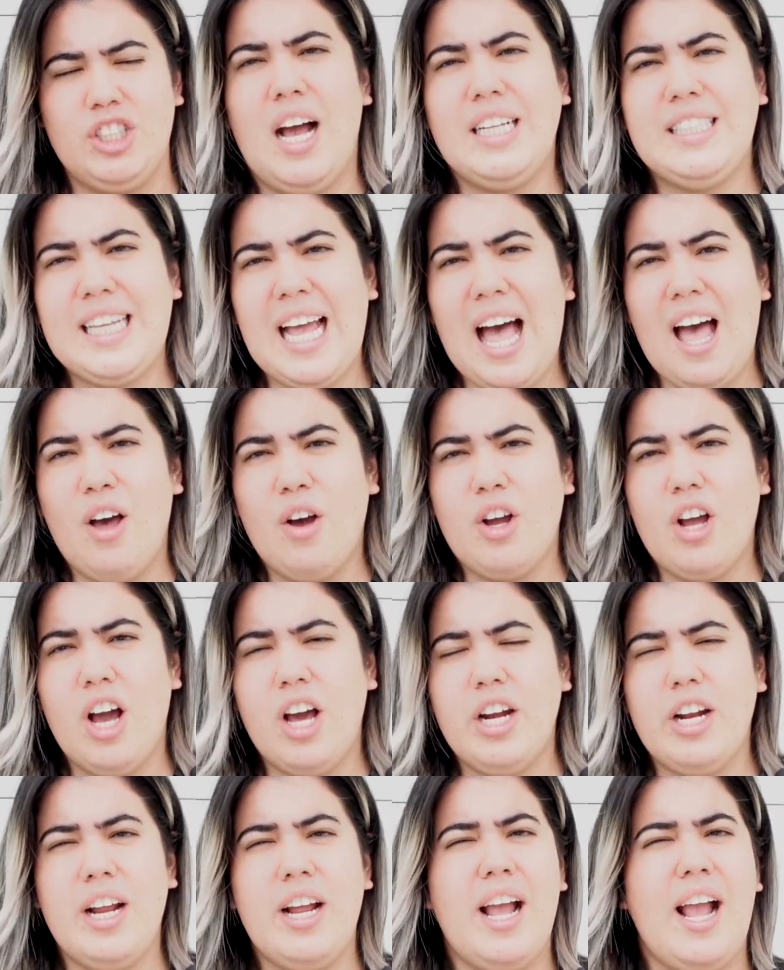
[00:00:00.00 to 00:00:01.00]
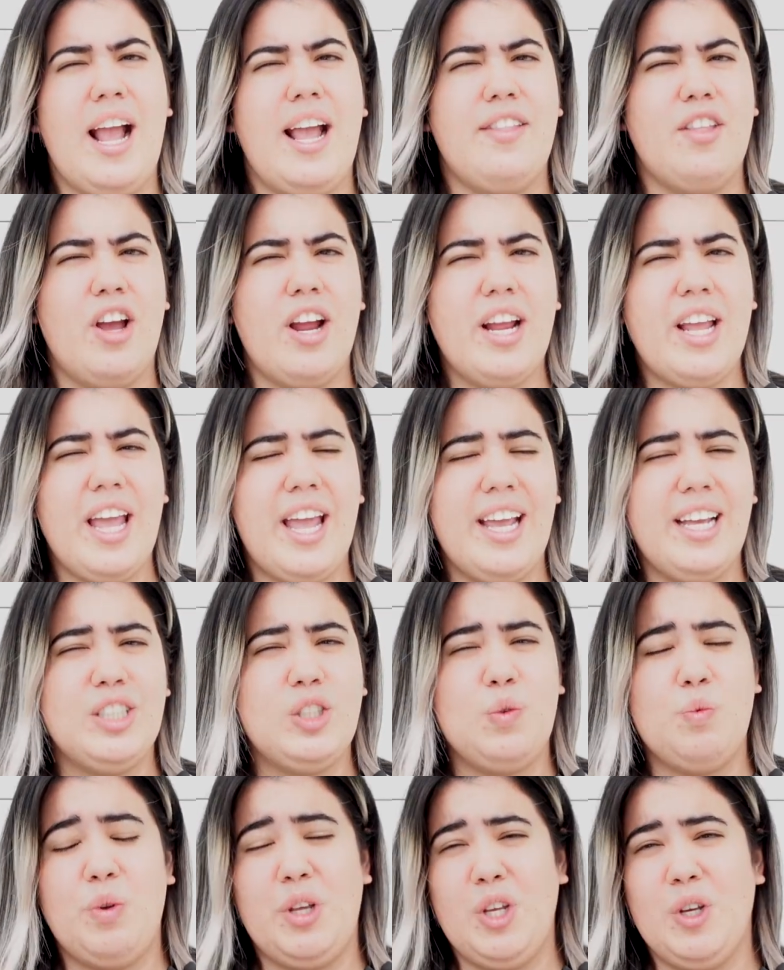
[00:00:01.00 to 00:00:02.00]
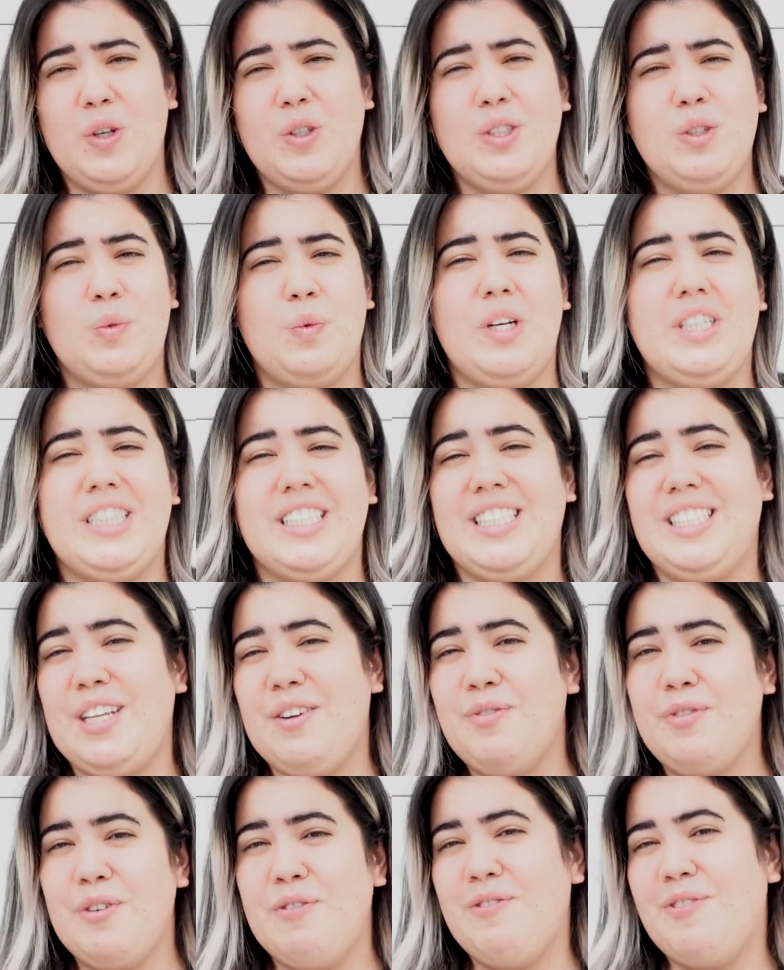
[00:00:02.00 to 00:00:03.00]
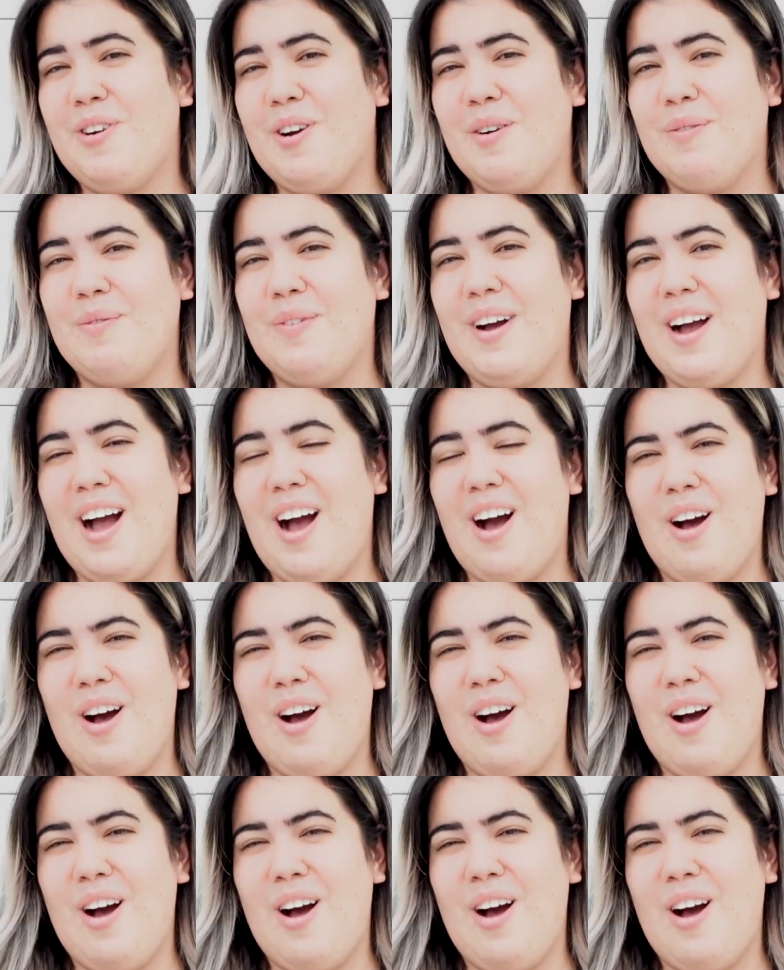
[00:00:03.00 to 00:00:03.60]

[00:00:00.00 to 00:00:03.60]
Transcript: A tile cutter, in our case, we use, which is different from